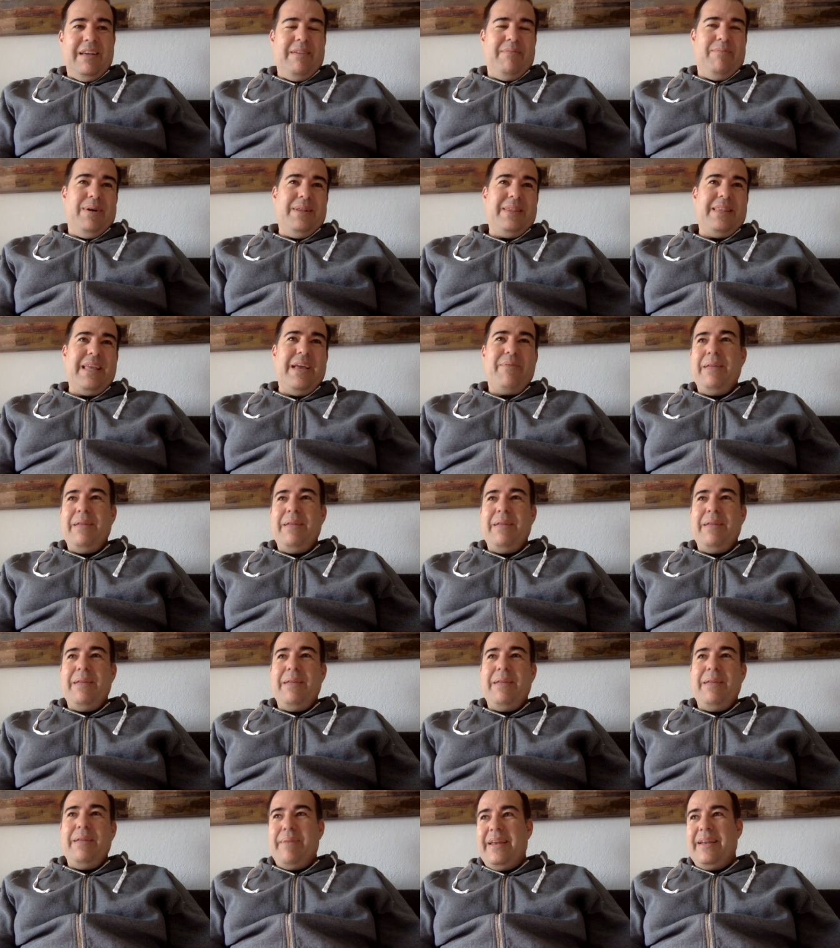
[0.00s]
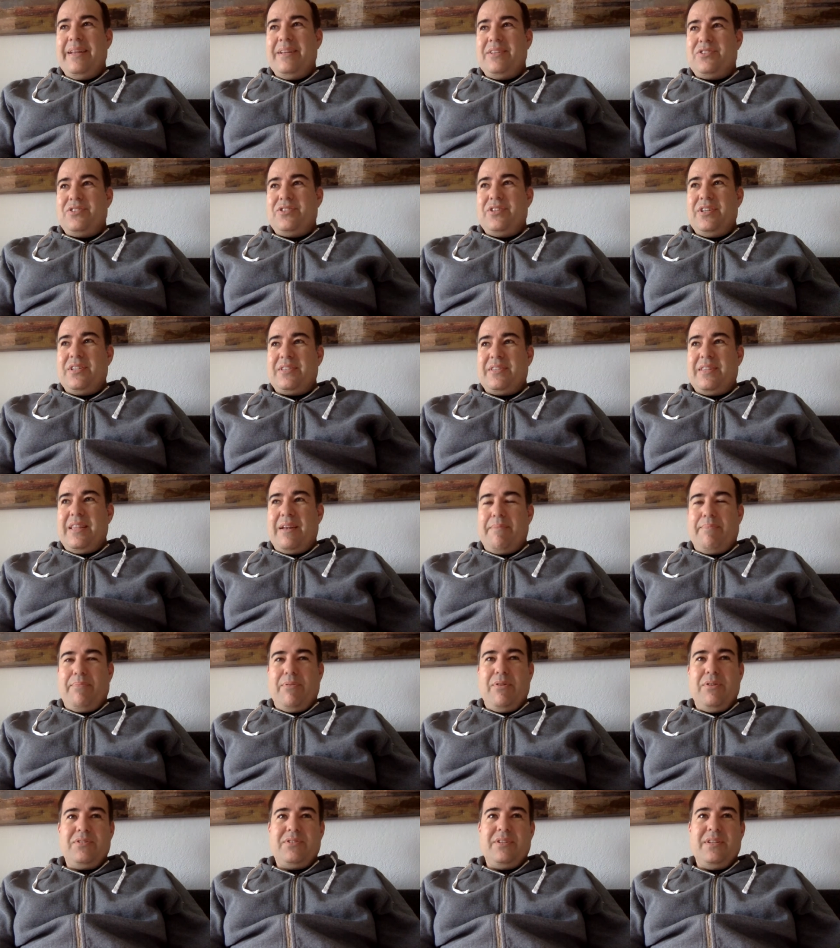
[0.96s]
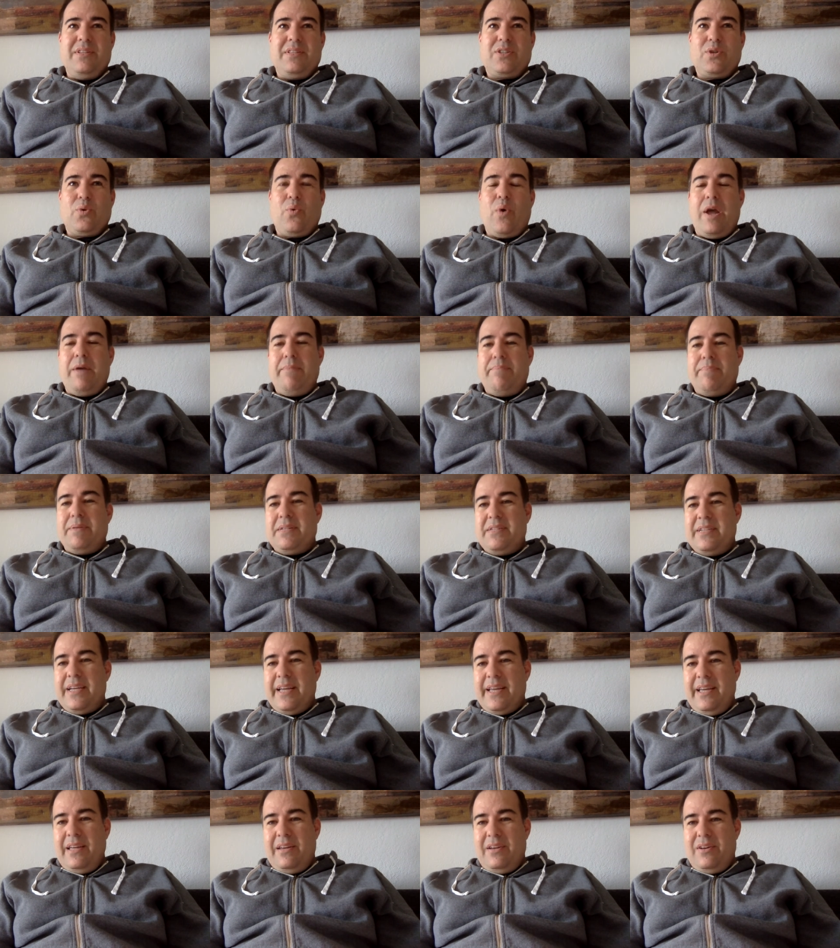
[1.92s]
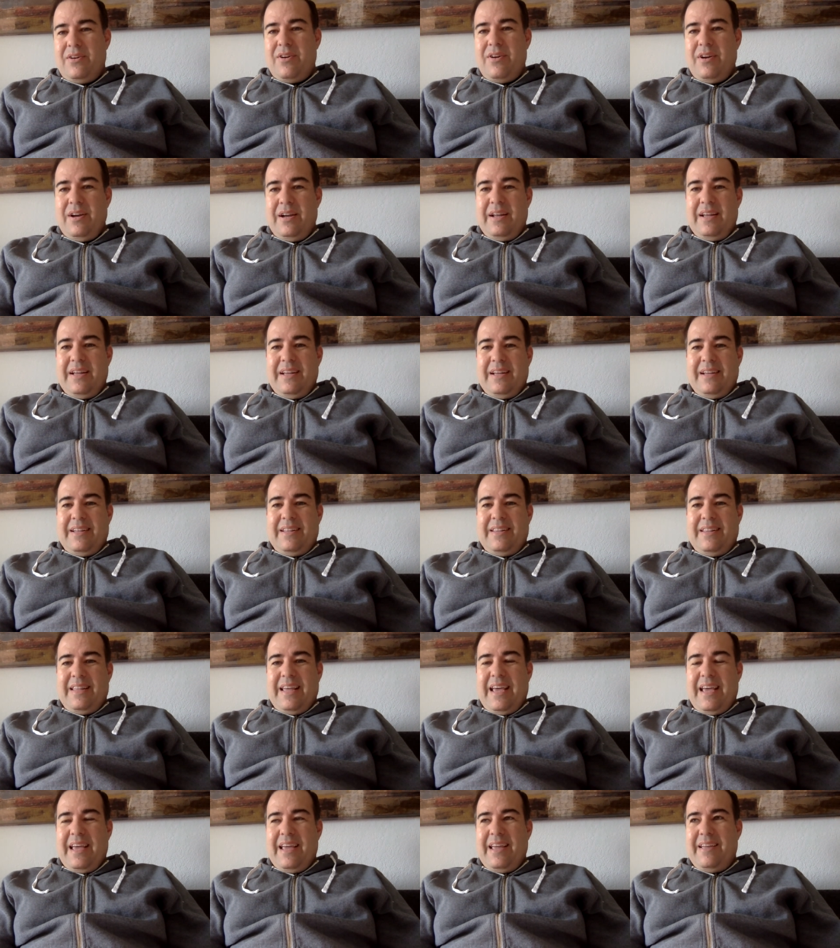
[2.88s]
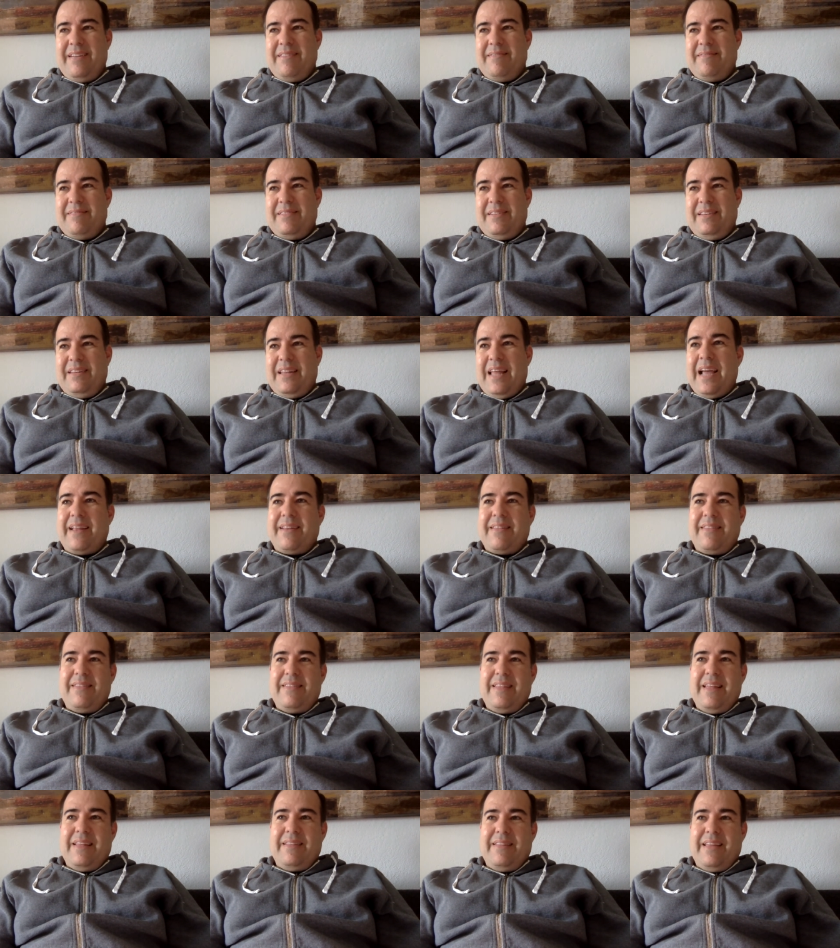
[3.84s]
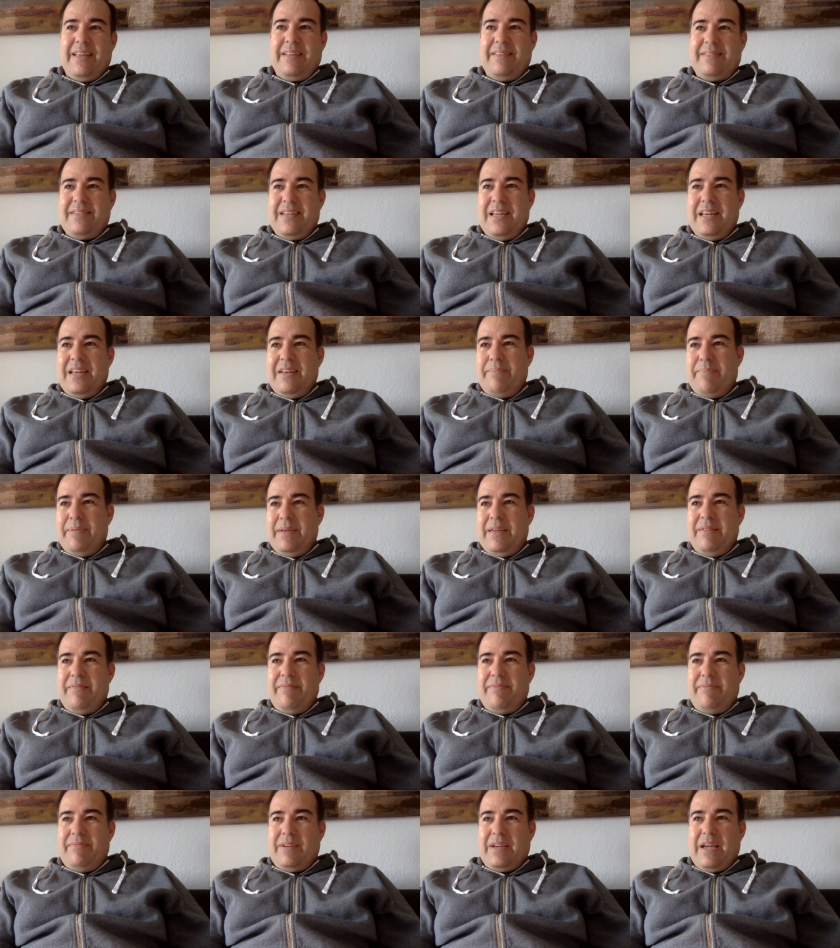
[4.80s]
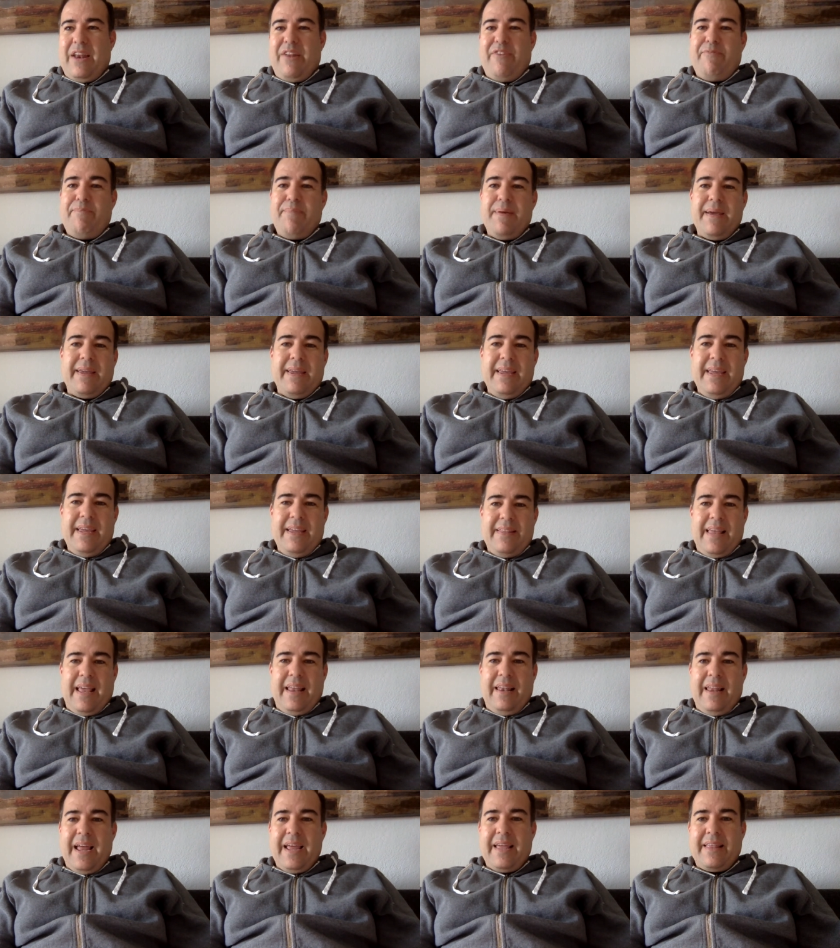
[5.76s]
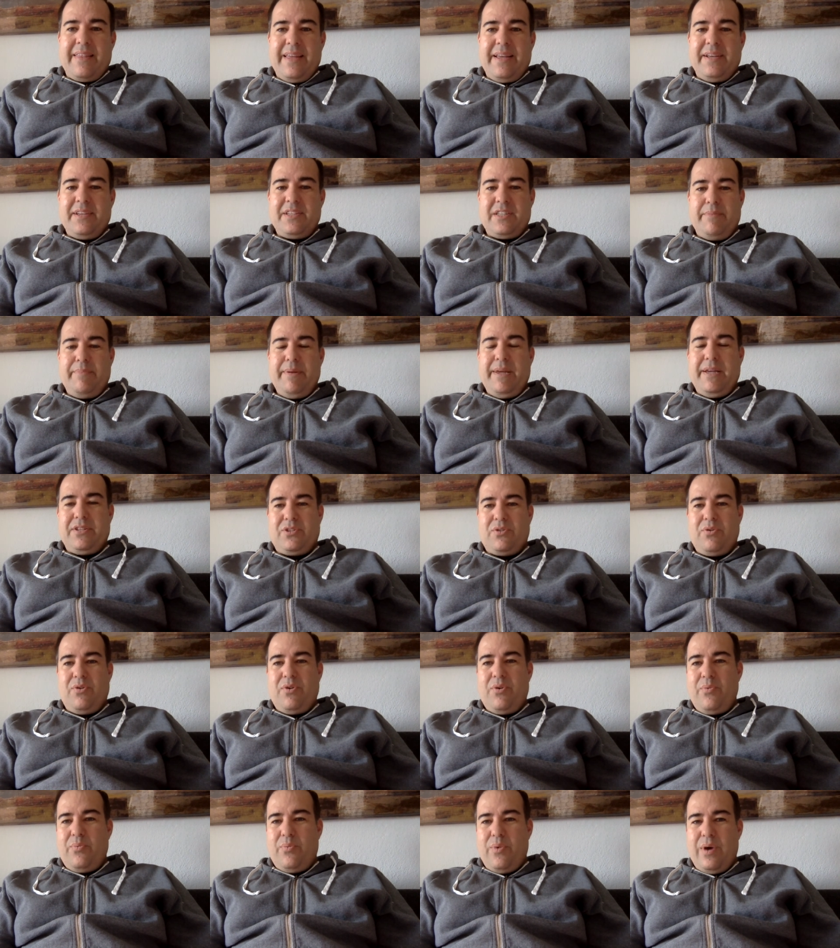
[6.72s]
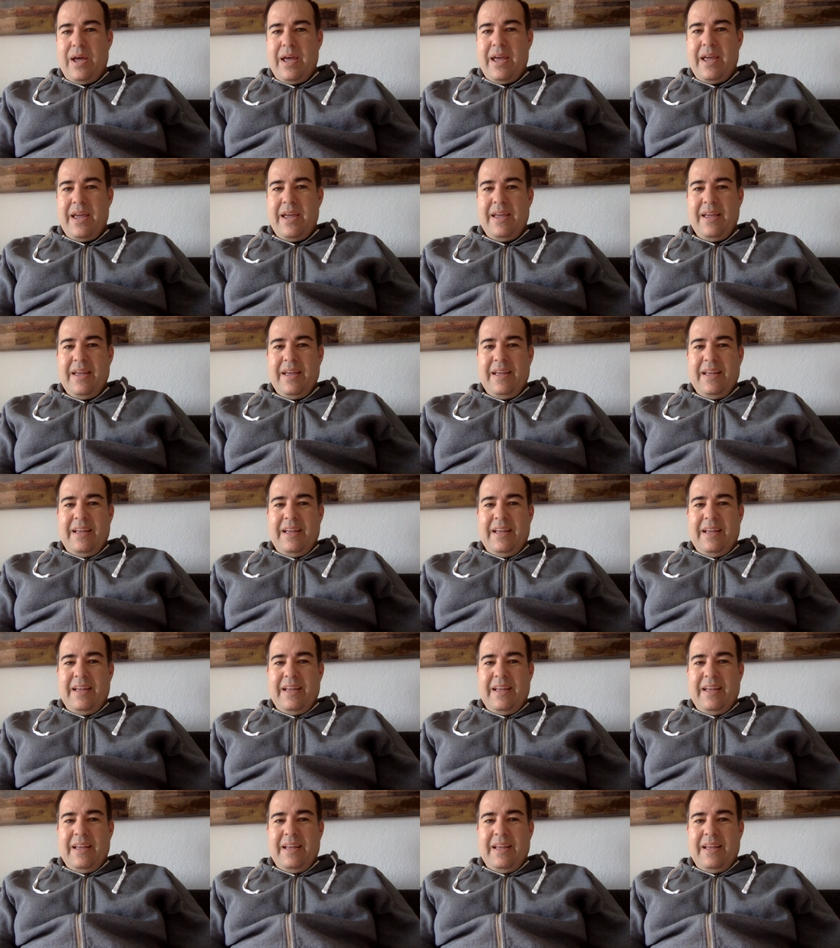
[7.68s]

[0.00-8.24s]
What they really mean is just that a person's quite particular. They tend to be kind of picky. They like things to be a certain way.